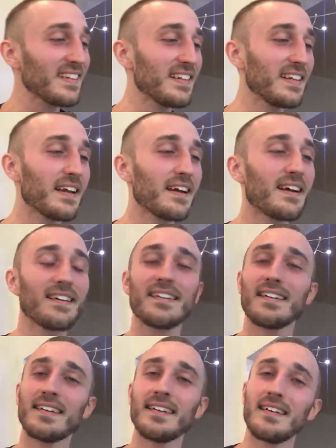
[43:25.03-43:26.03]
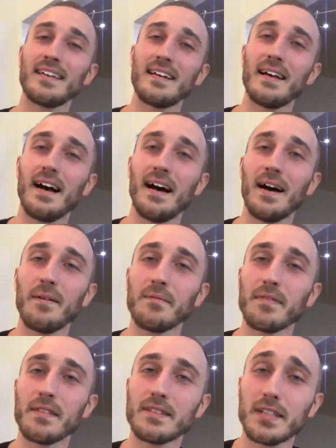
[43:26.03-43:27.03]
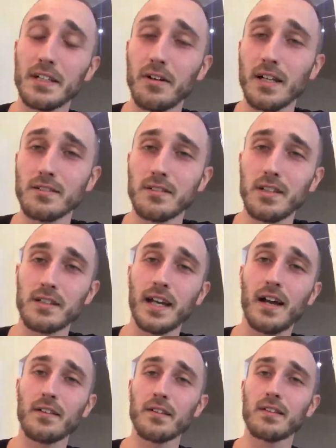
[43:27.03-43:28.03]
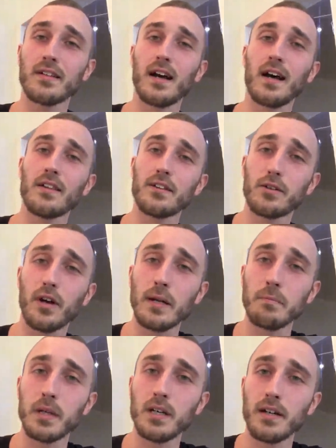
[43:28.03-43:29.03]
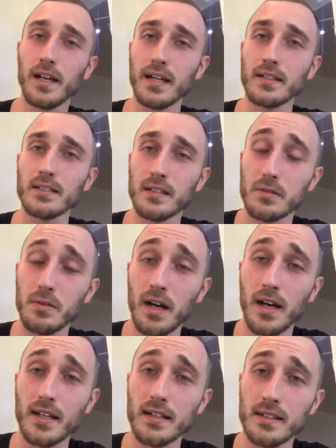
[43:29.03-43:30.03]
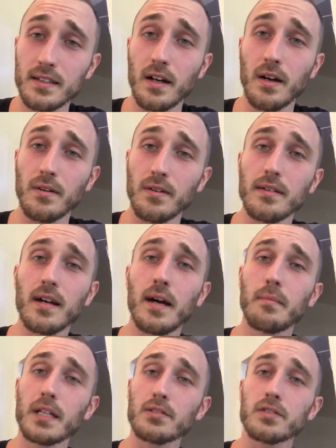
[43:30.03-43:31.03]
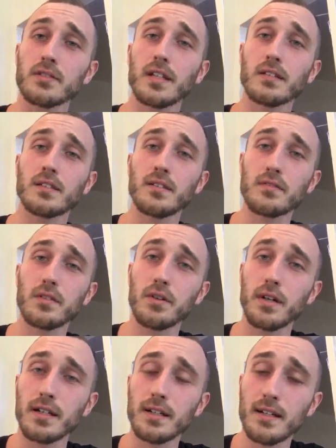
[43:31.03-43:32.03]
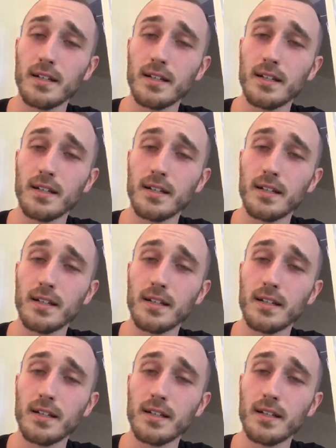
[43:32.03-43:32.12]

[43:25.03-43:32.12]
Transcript: Yeah. Cigarettes took down the great Bill Hicks. That's why I'm extra sensitive to it.